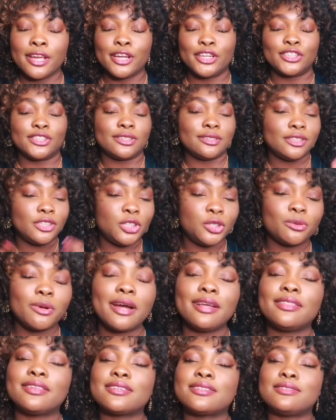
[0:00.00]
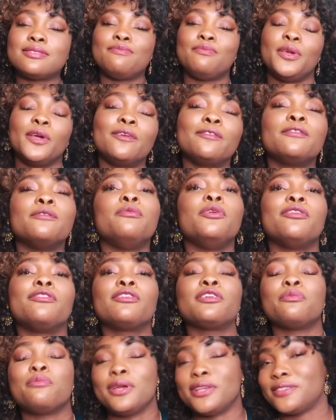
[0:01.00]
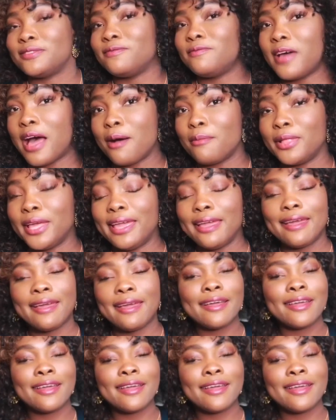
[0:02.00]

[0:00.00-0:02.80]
Just join this beautiful, beautiful, amazing family.